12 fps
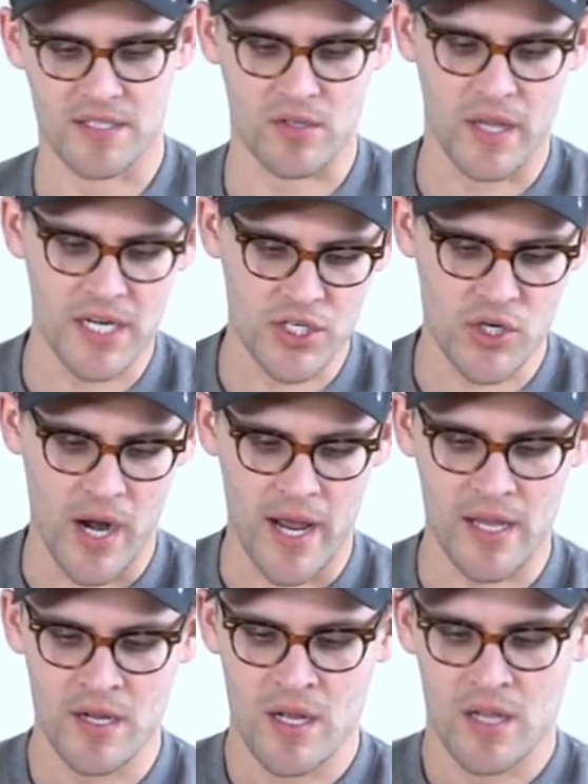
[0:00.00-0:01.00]
So let it
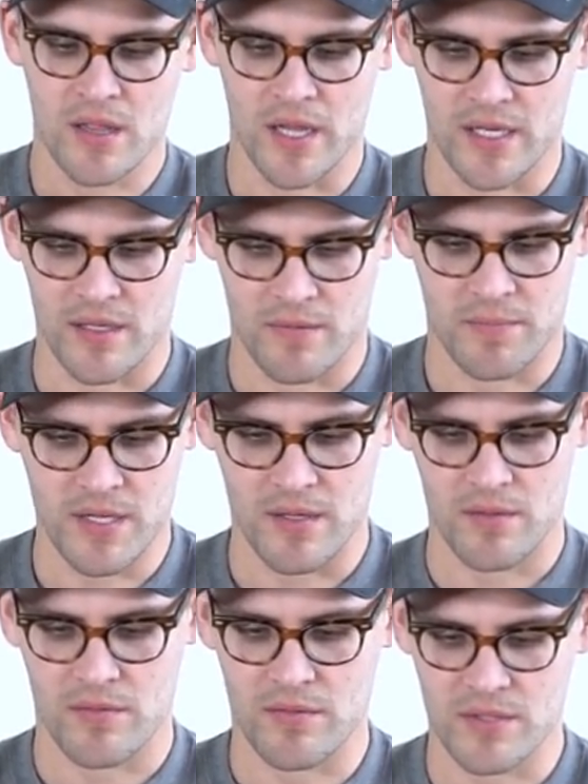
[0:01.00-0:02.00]
dry, let, be,